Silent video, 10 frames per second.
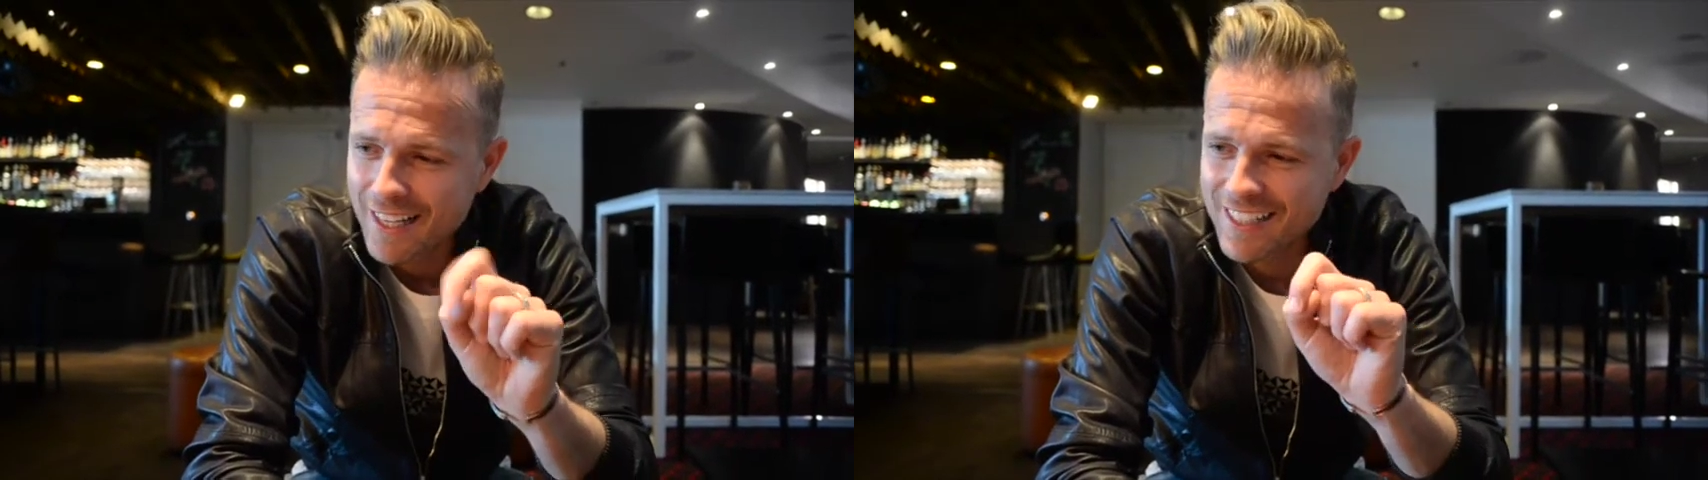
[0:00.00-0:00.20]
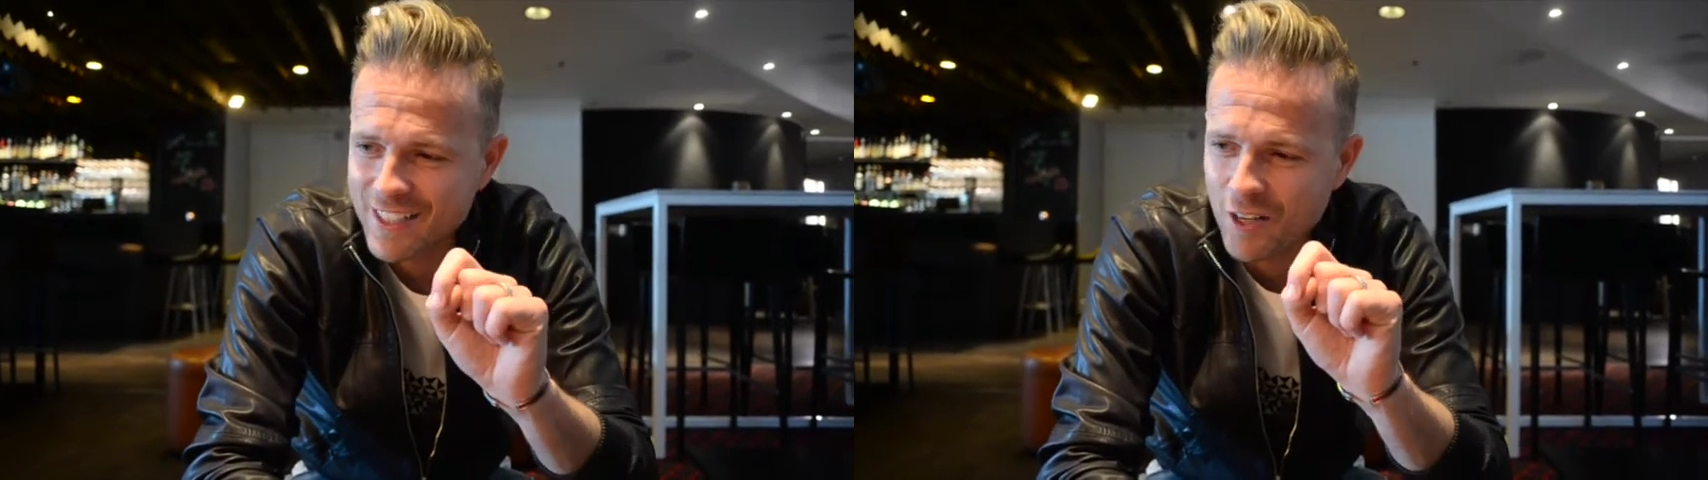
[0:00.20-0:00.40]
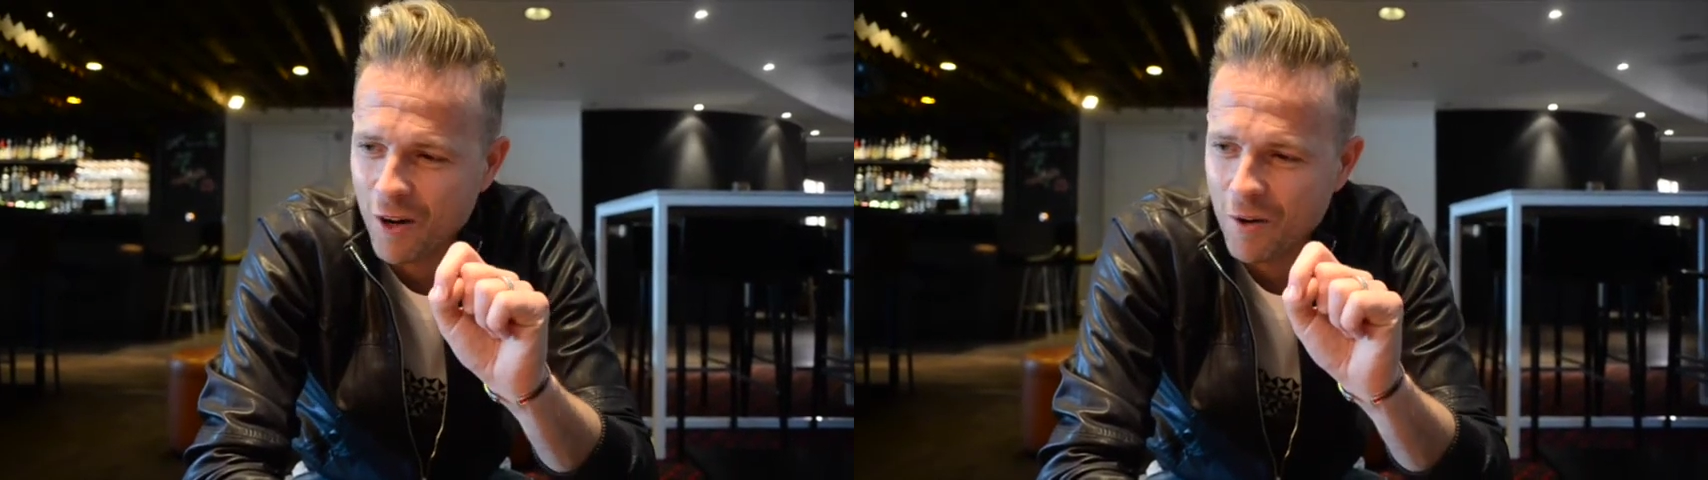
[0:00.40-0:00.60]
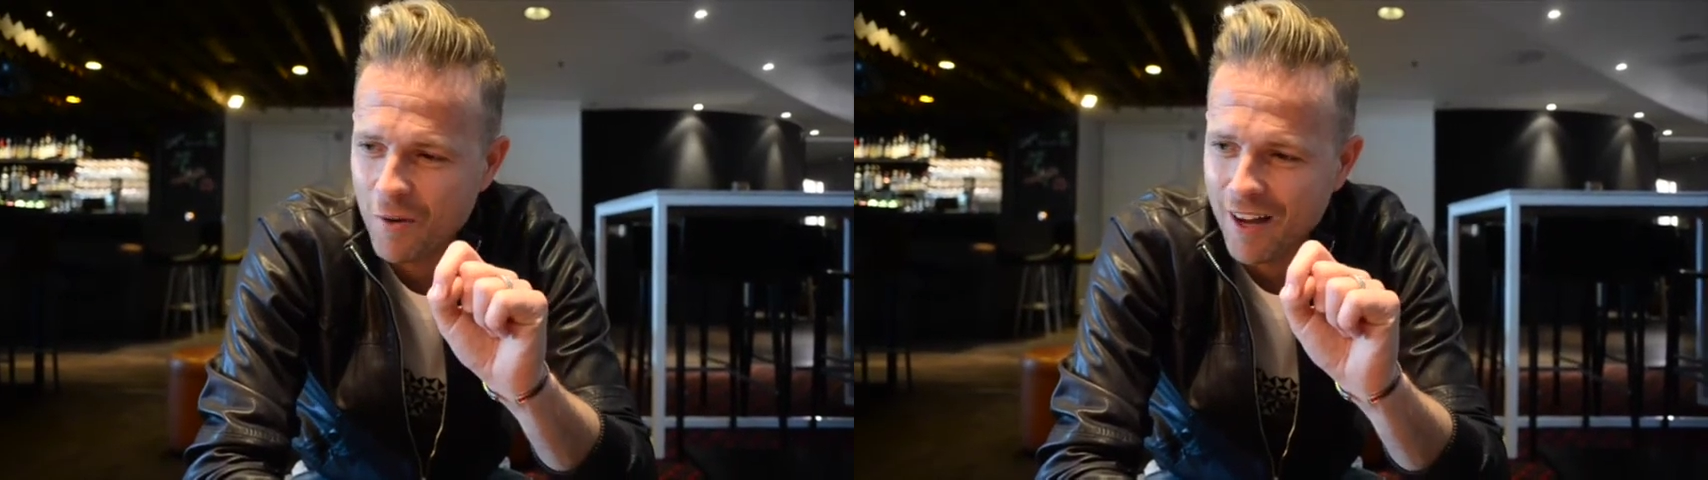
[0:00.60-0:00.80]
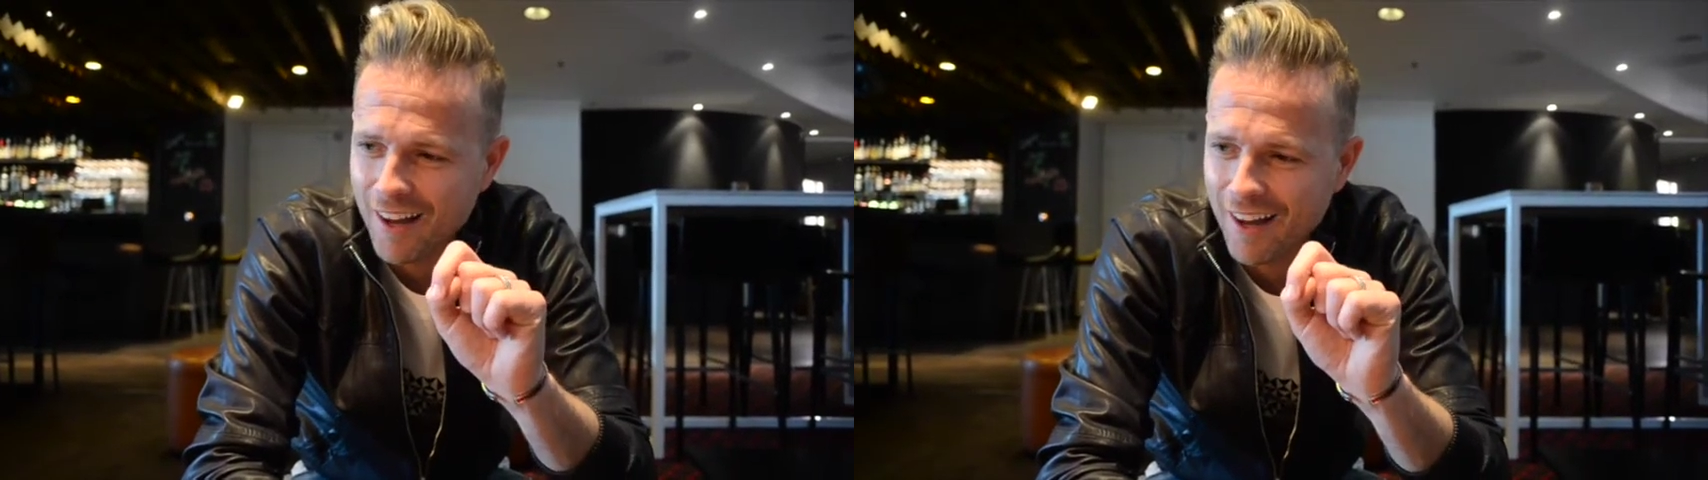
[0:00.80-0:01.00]

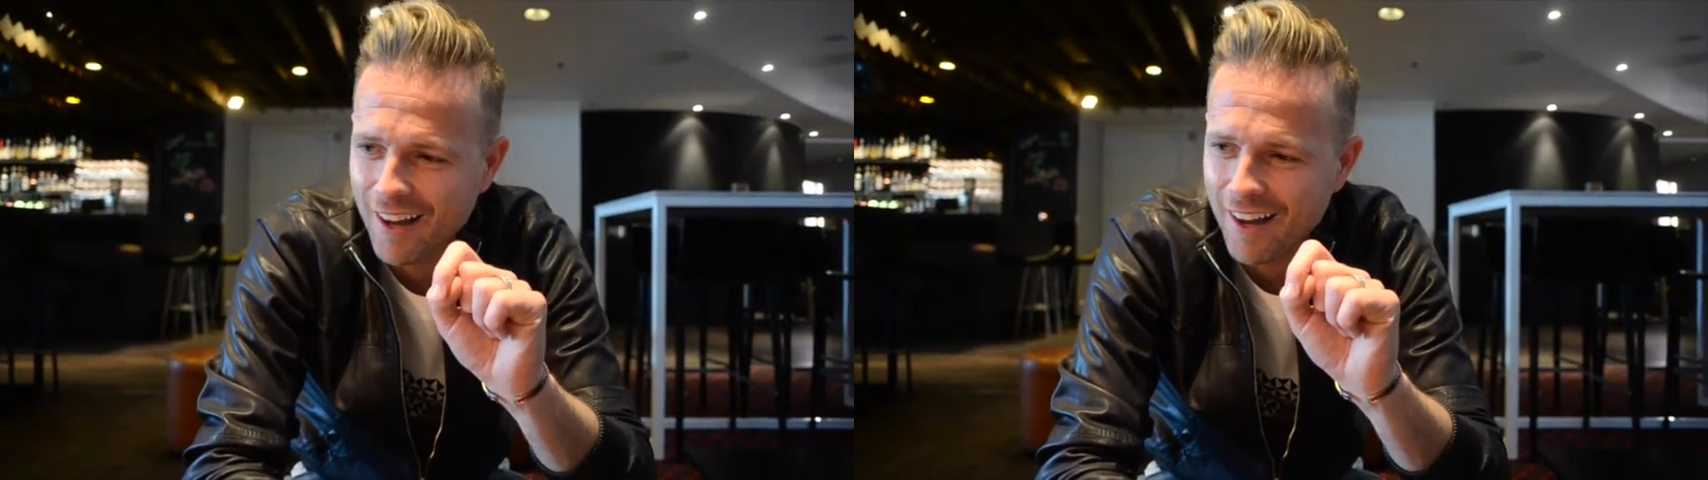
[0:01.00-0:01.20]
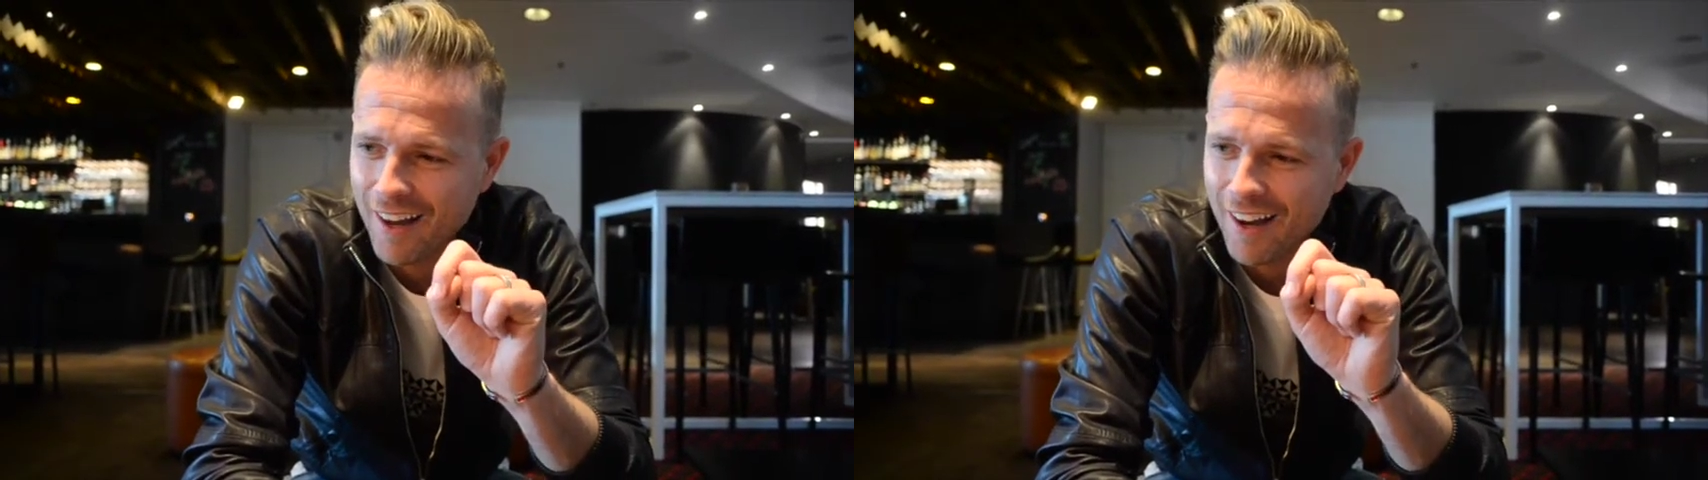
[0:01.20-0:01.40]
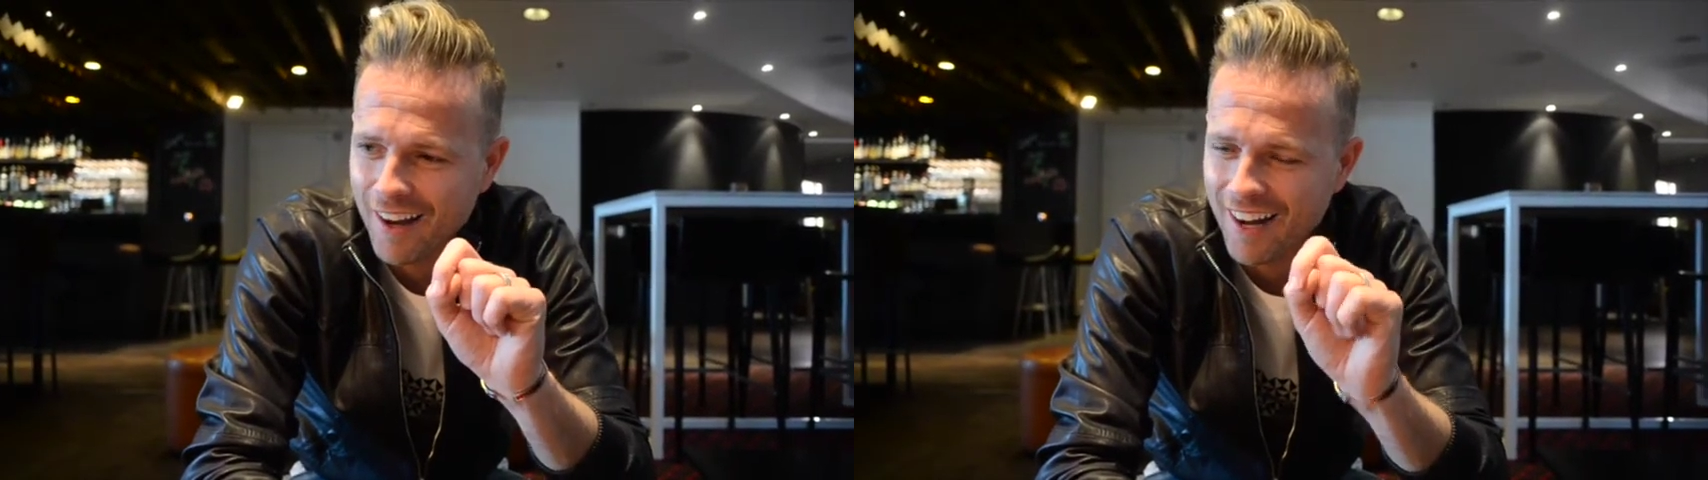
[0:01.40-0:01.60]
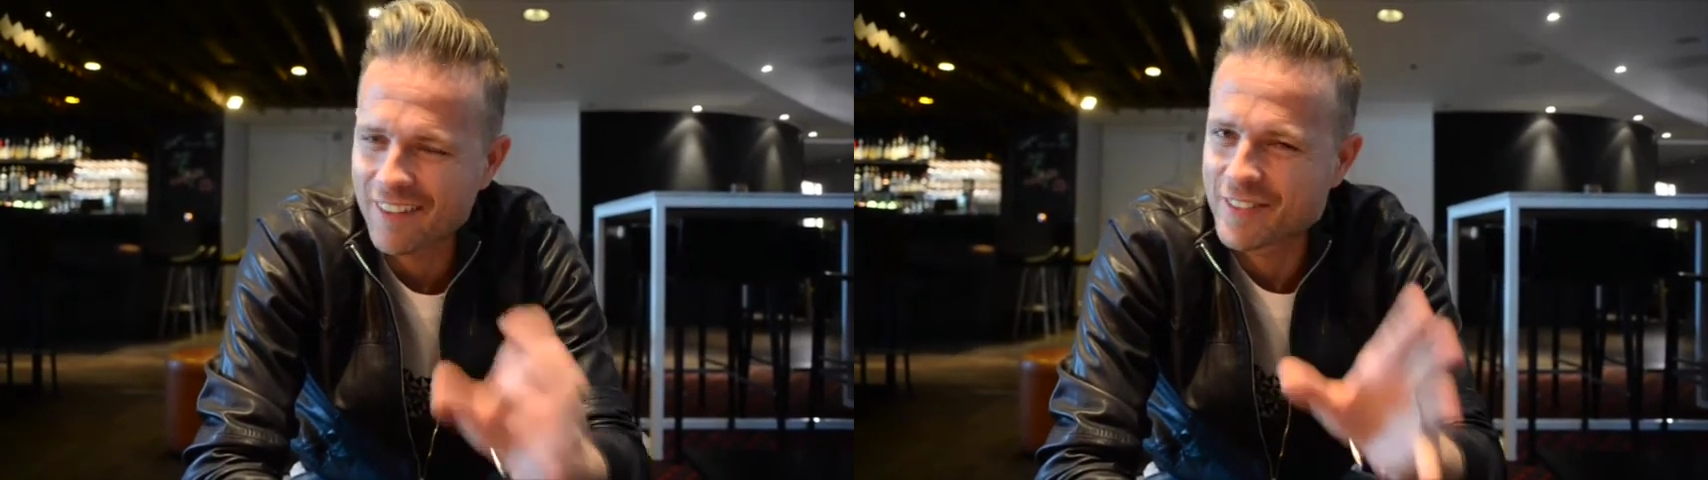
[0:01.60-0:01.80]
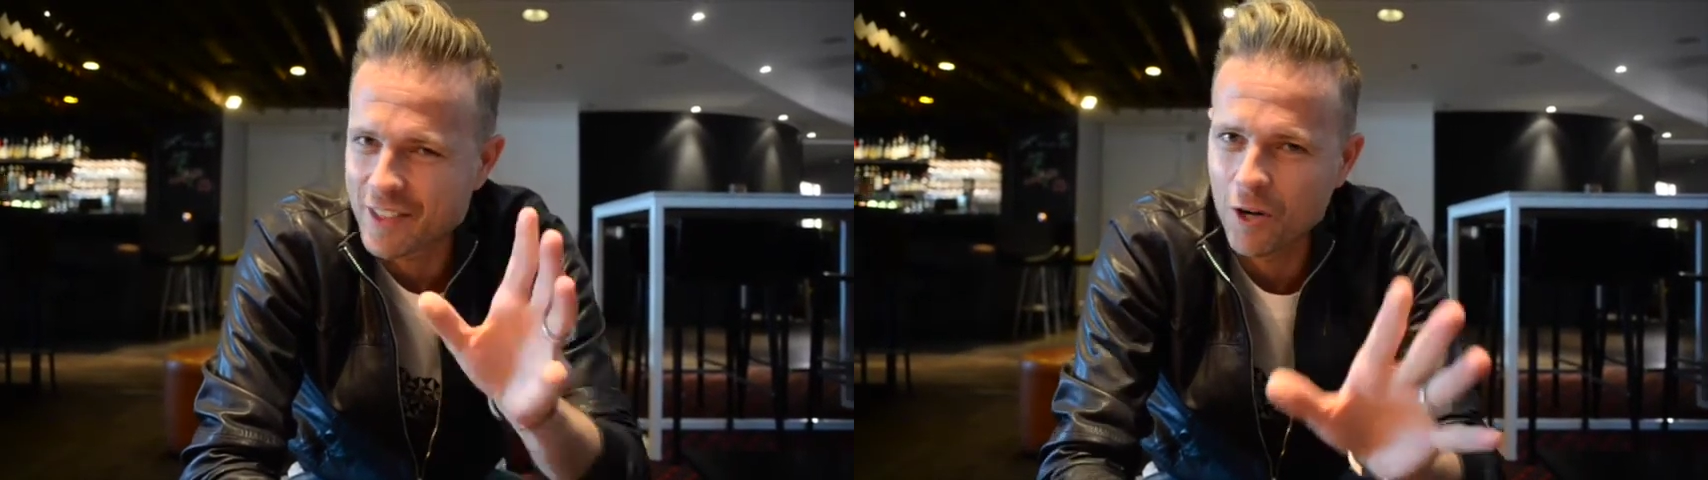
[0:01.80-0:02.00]
So I
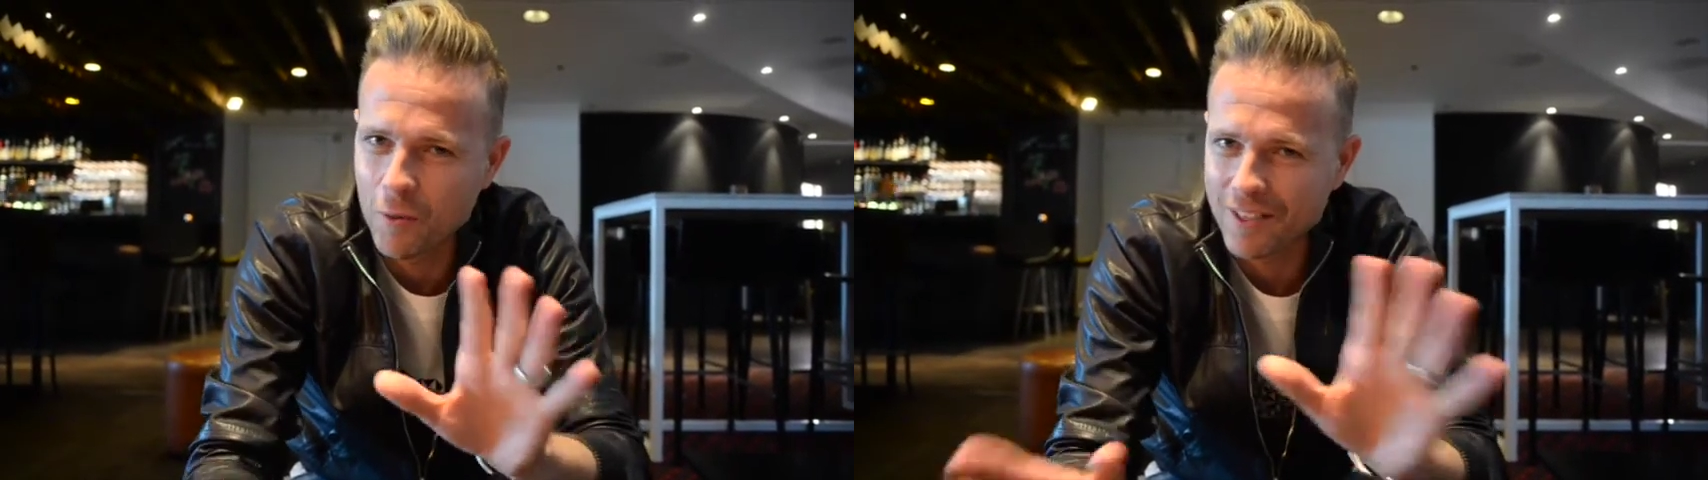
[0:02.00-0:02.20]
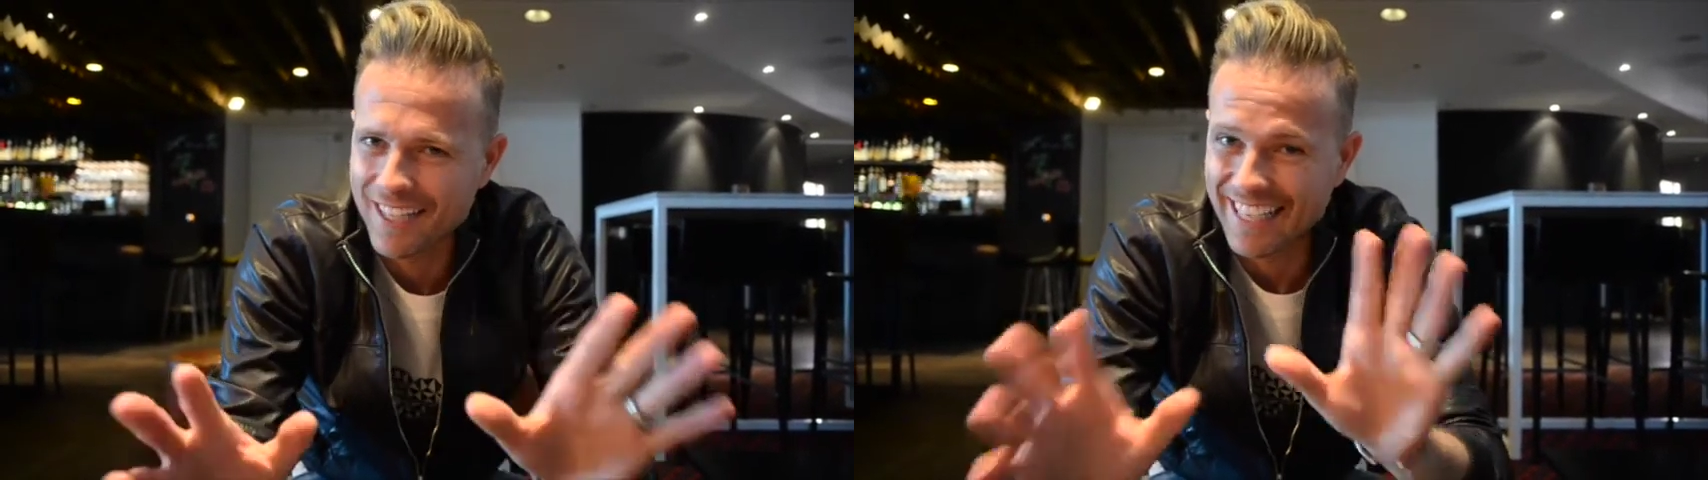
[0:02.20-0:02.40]
have to go